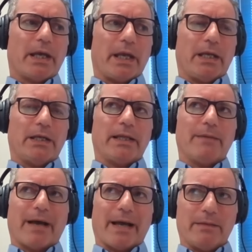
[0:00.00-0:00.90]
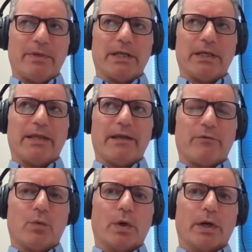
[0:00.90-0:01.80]
And there may be,
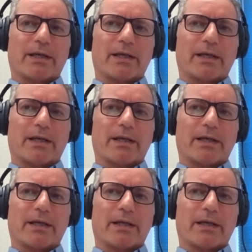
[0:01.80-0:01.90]
therefore,